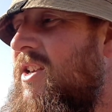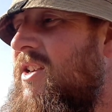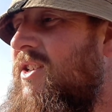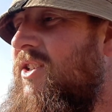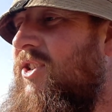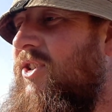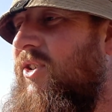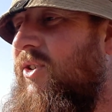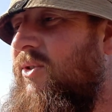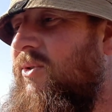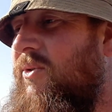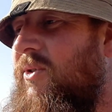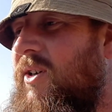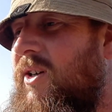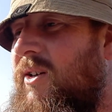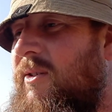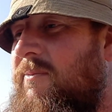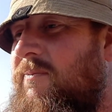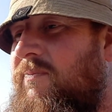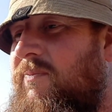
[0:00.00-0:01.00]

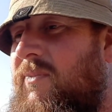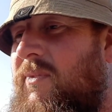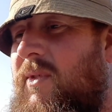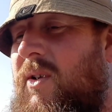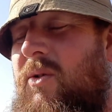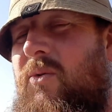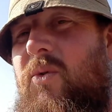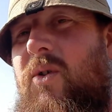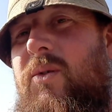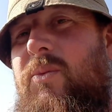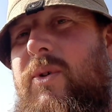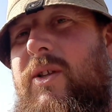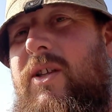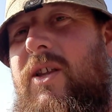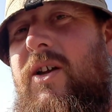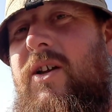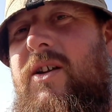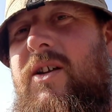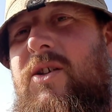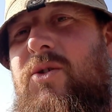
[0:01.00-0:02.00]
So what we've
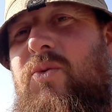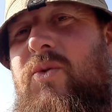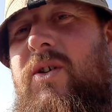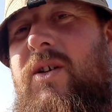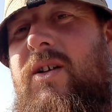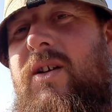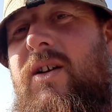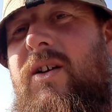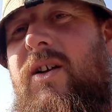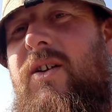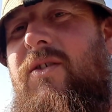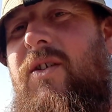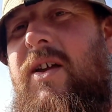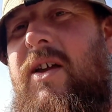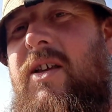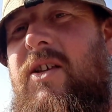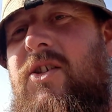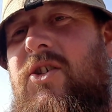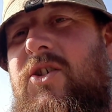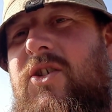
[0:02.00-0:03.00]
done is we
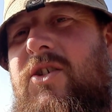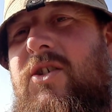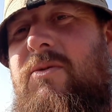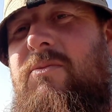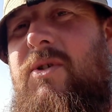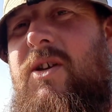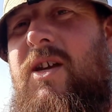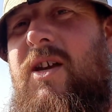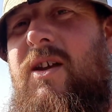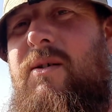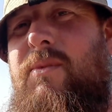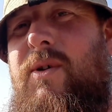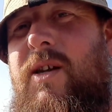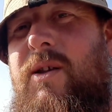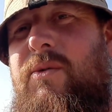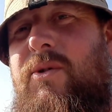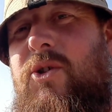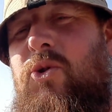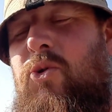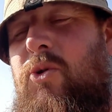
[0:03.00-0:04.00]
arranged to meet him, and he
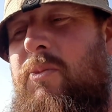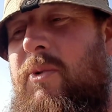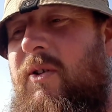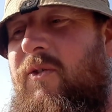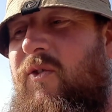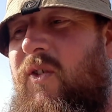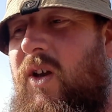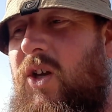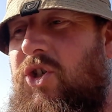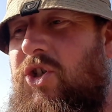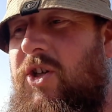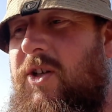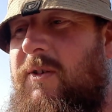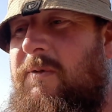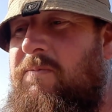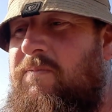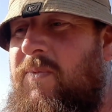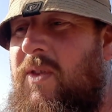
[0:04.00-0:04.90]
was doing a bit of fishing.